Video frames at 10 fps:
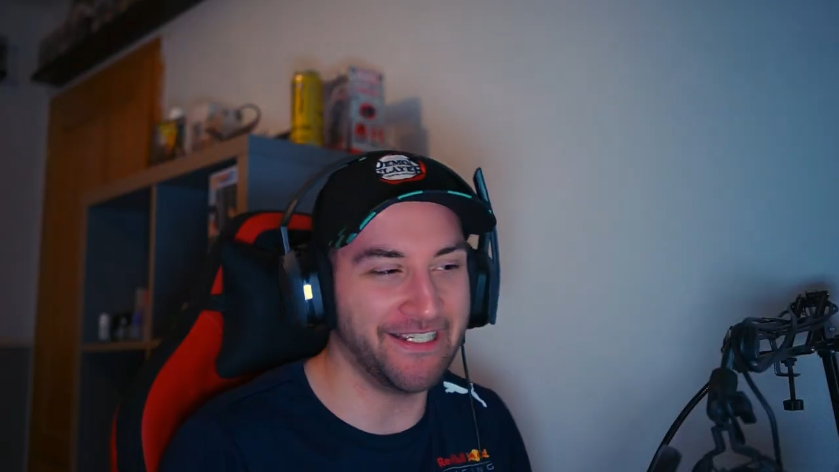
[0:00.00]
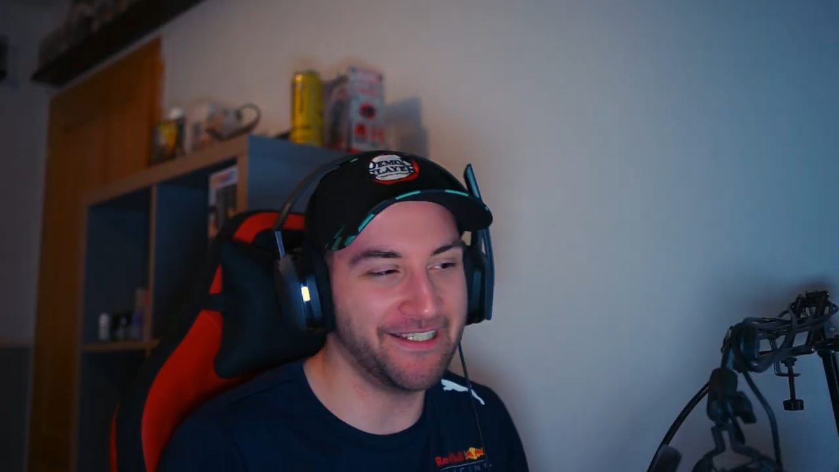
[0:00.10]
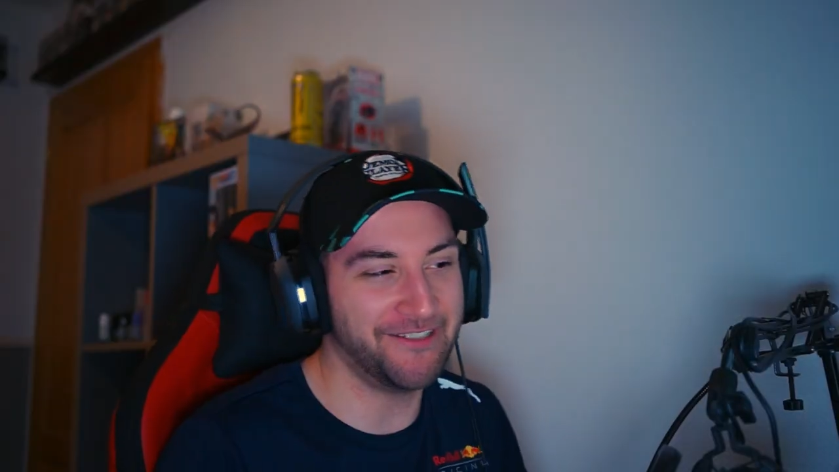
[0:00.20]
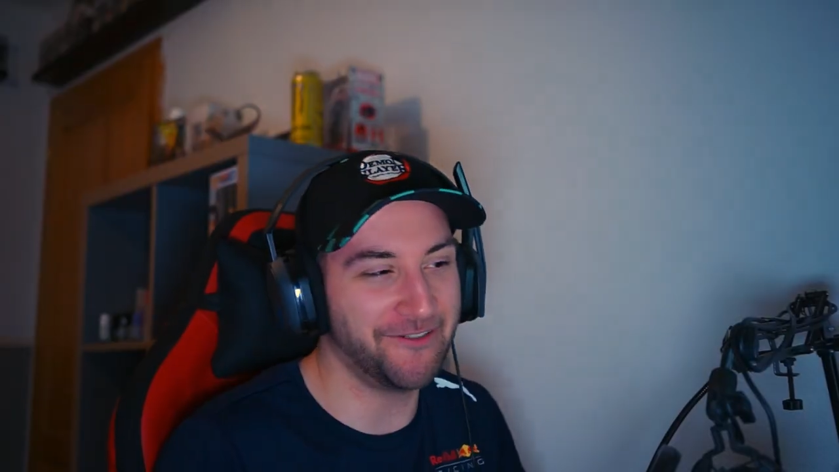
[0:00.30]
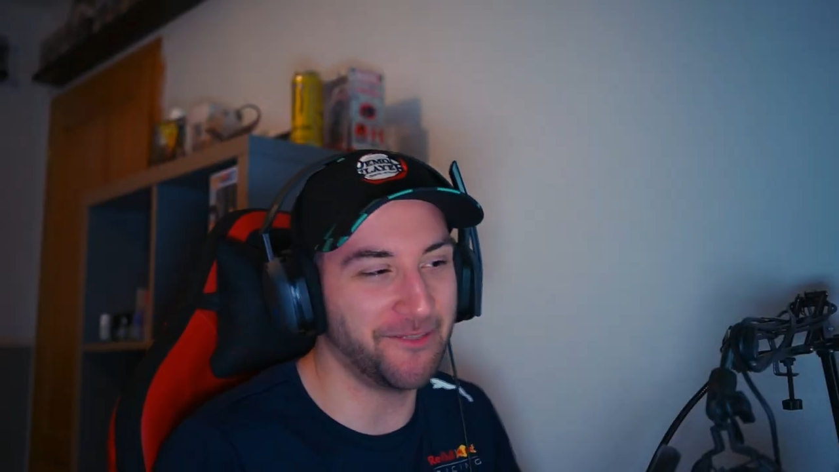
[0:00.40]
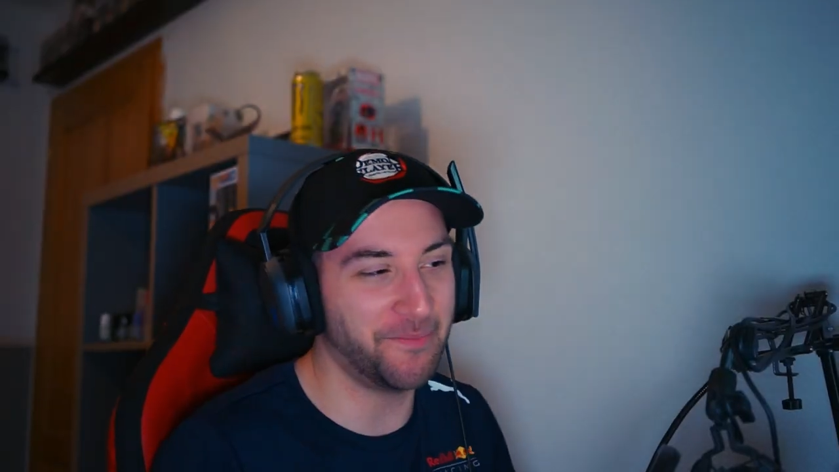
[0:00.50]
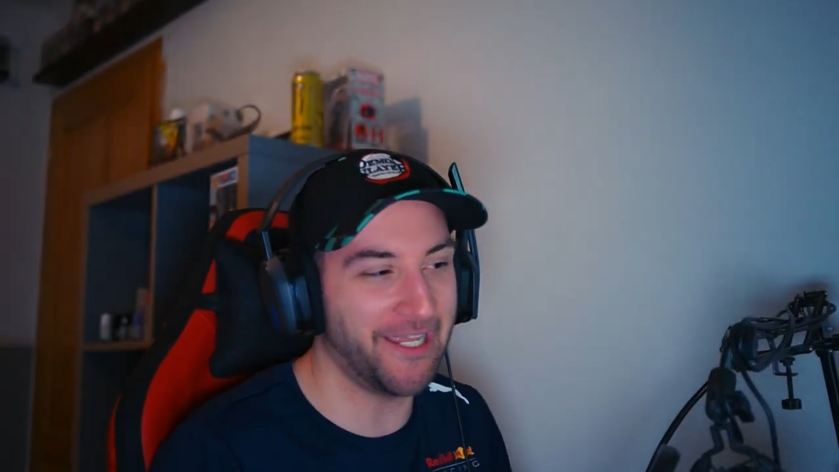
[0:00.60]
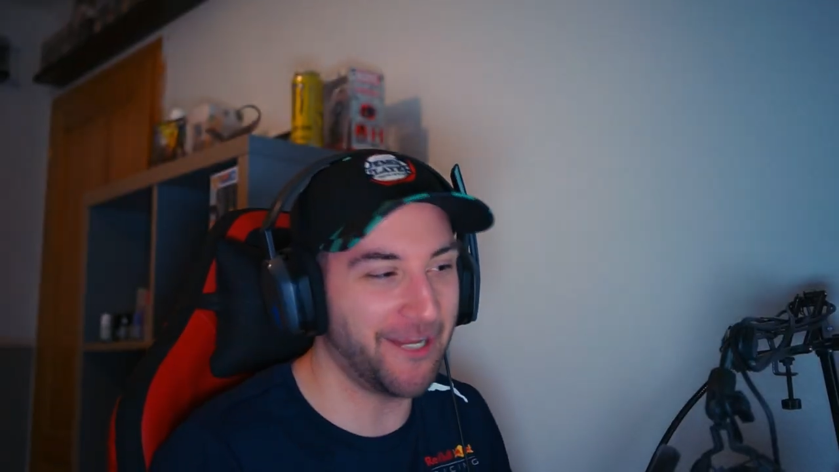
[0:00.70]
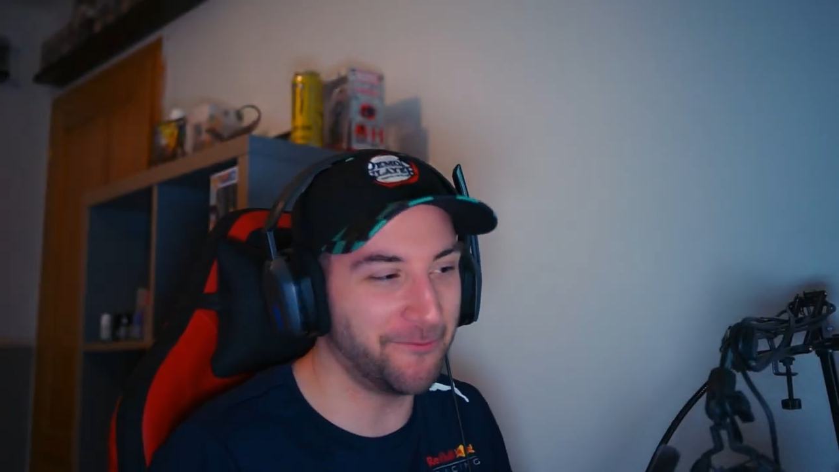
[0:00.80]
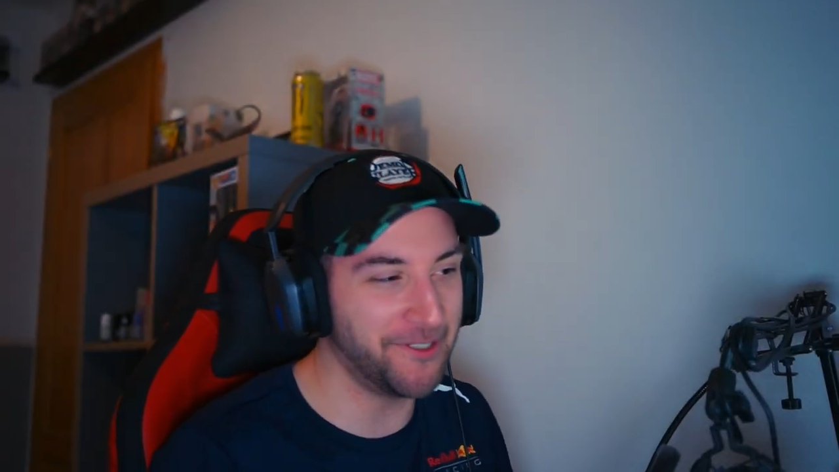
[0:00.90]
I guess you can
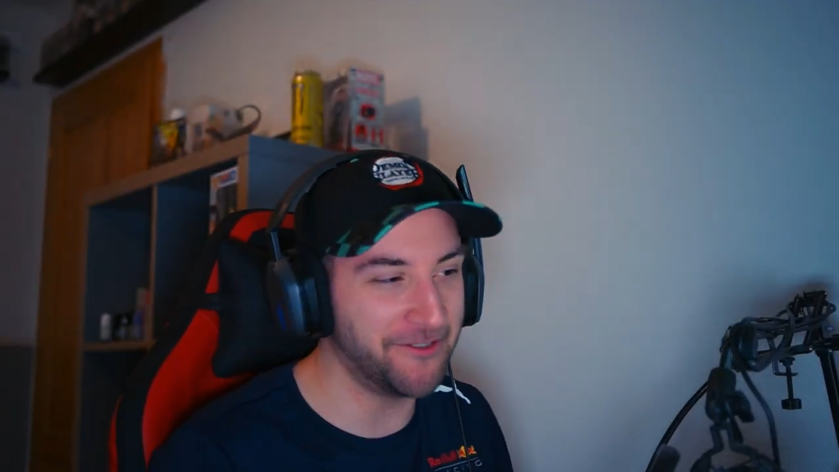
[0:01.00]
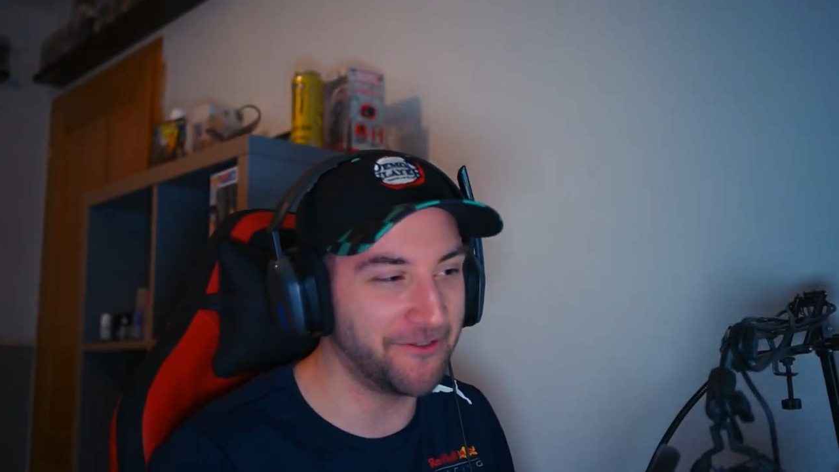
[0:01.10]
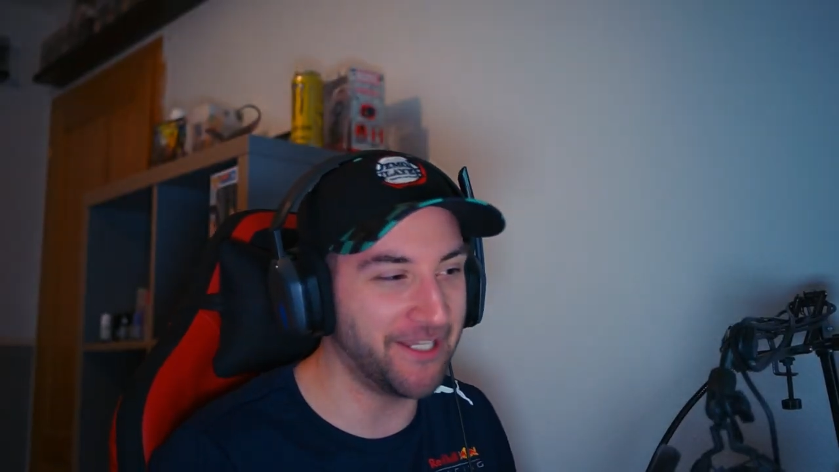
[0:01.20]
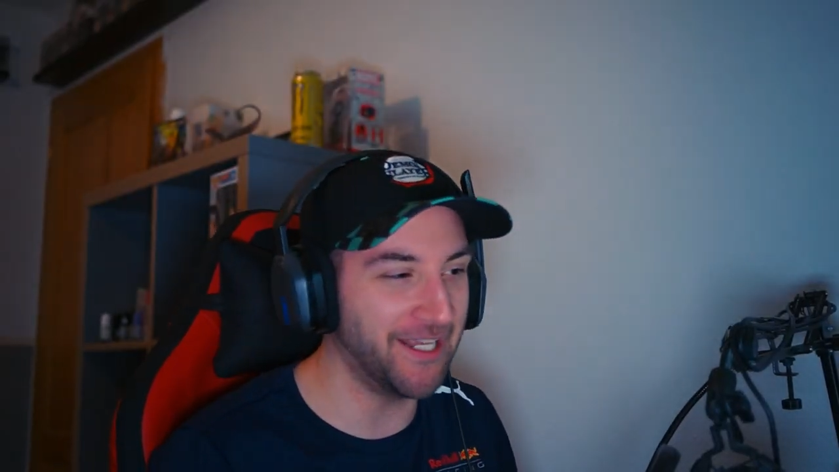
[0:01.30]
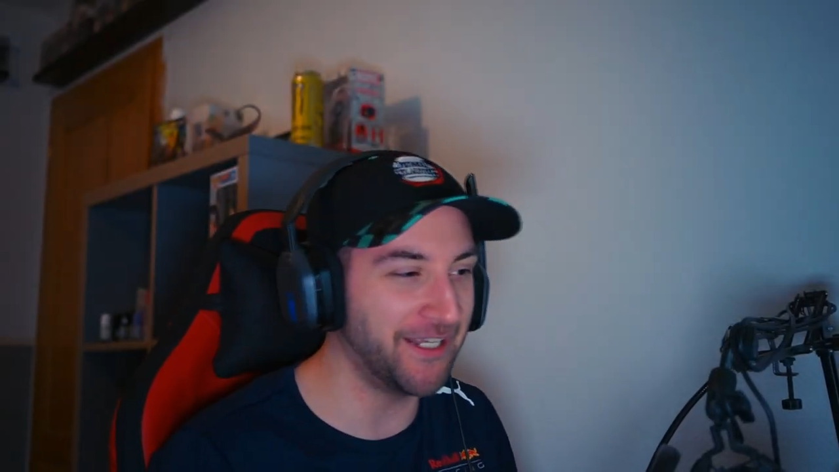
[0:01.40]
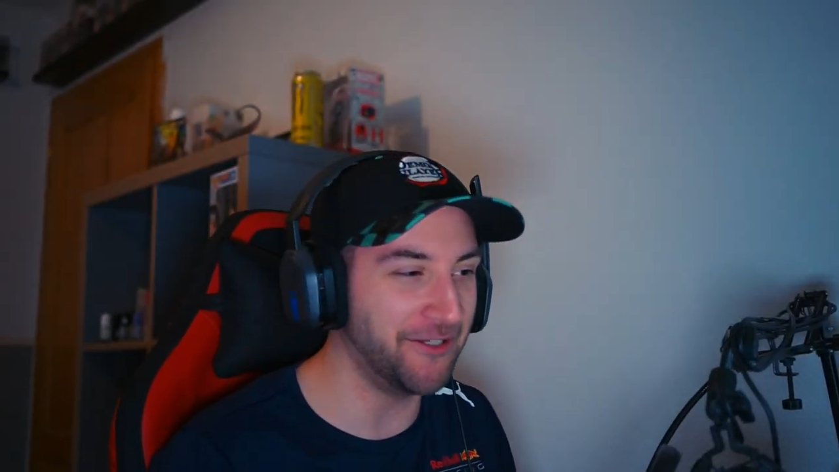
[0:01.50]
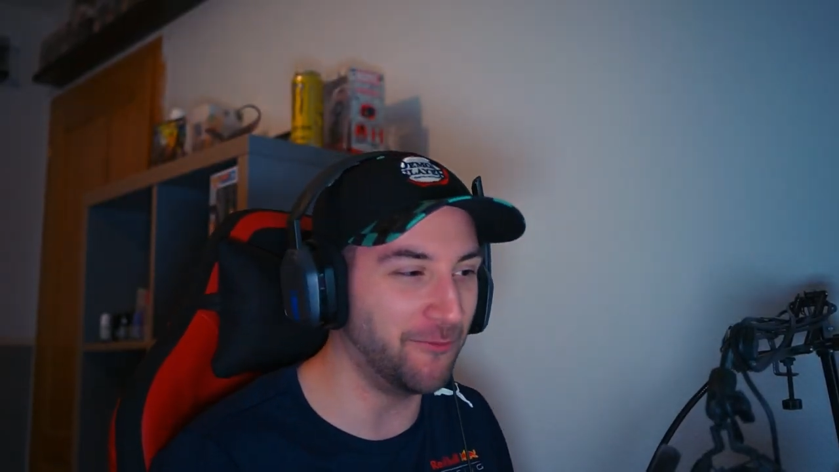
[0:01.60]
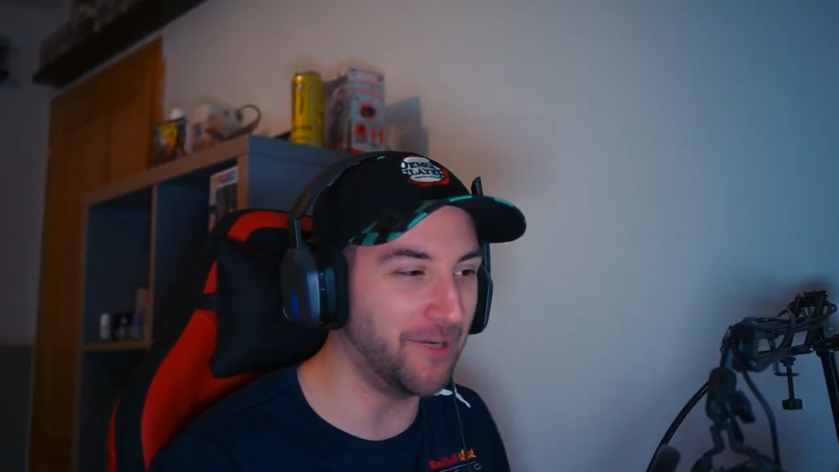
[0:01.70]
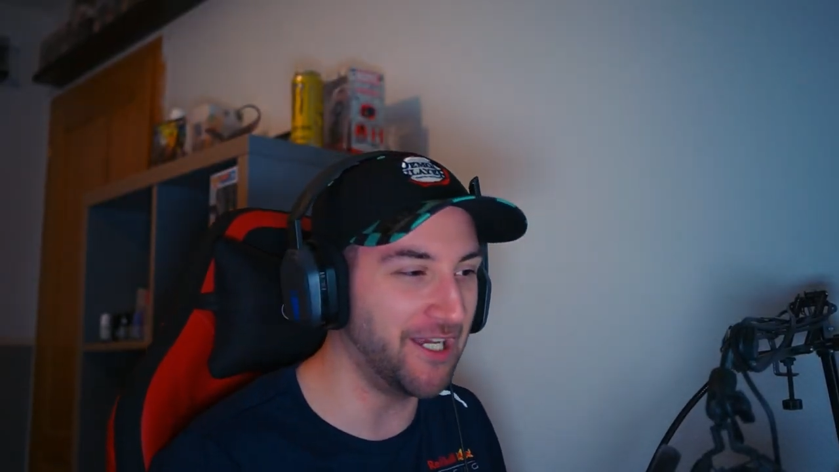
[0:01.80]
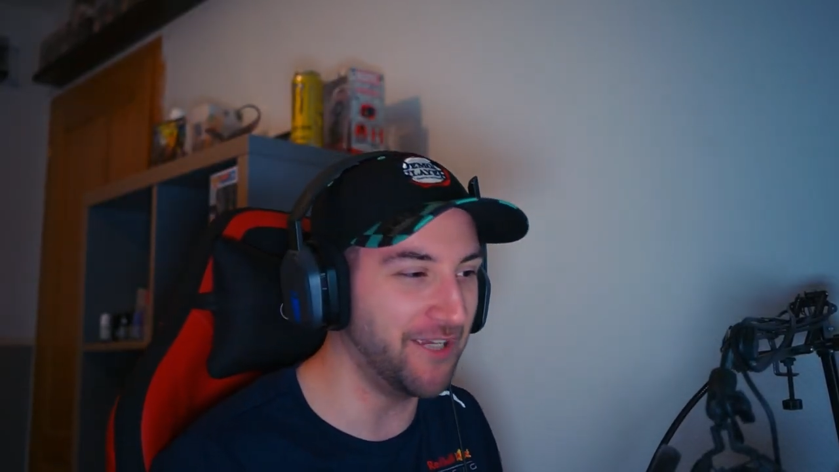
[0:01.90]
play it with your kid and your
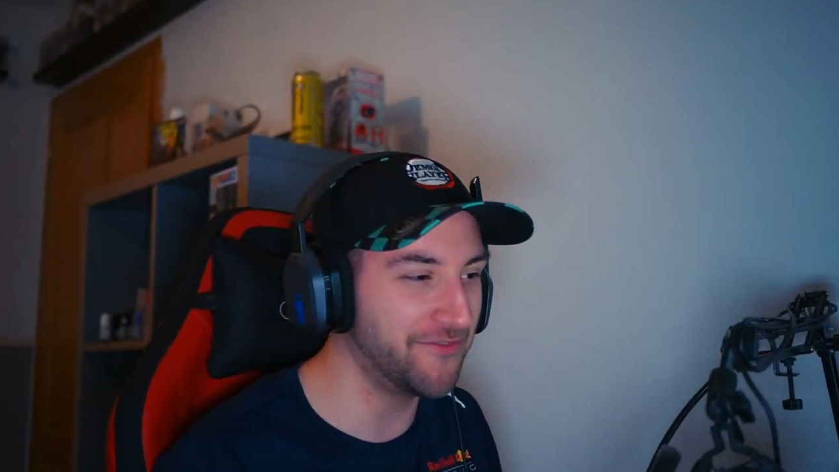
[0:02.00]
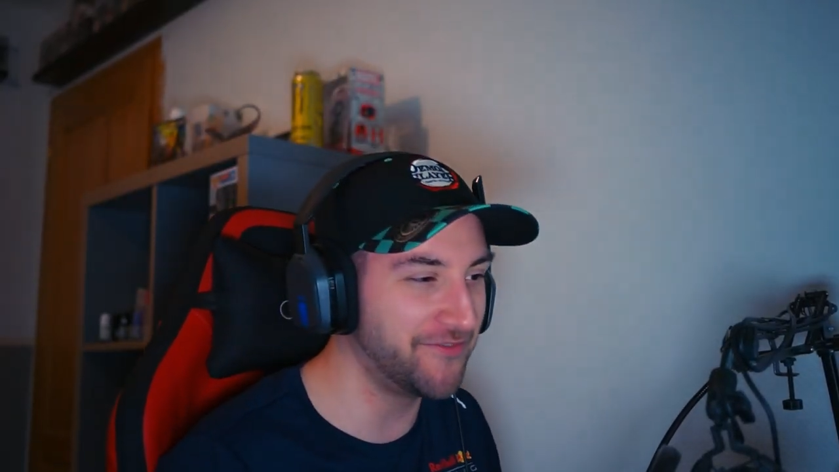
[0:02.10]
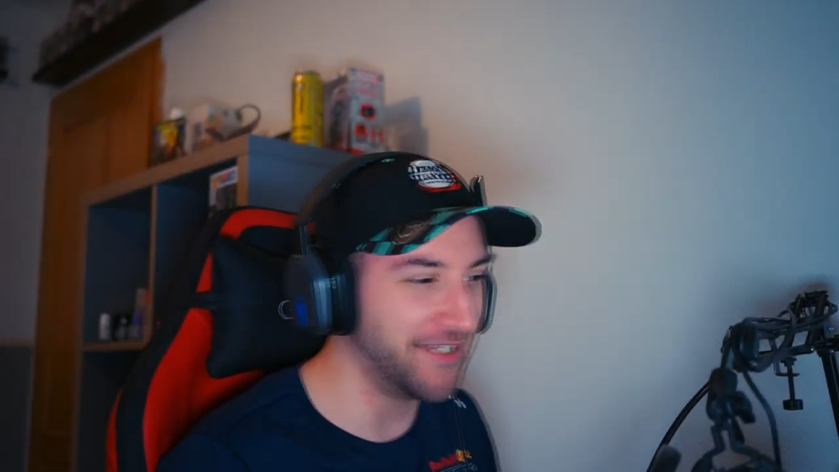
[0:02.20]
wife